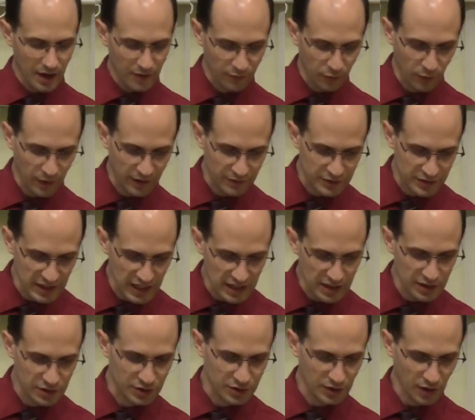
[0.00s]
For we have seen
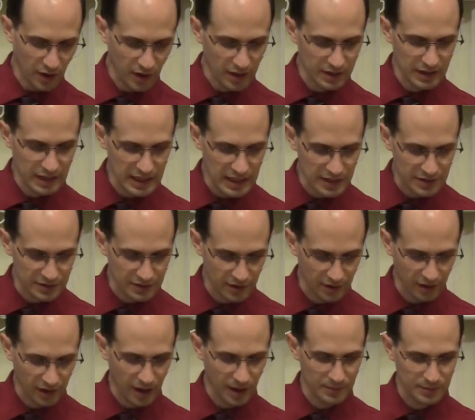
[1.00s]
his star in the east, and
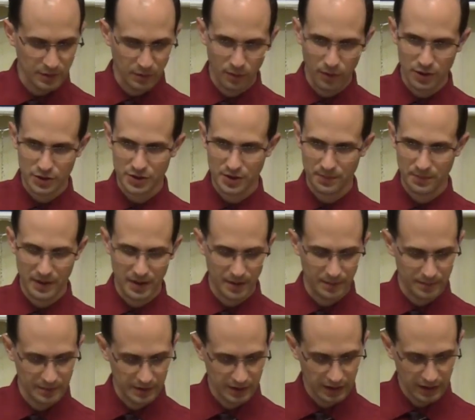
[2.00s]
are come to worship
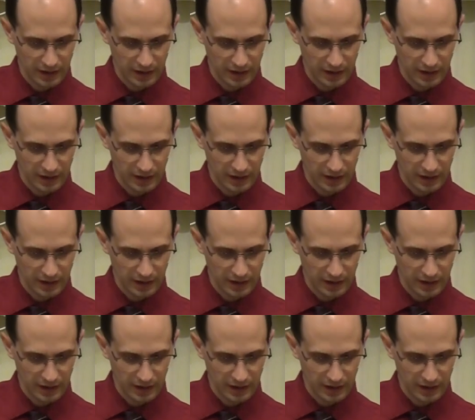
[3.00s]
him.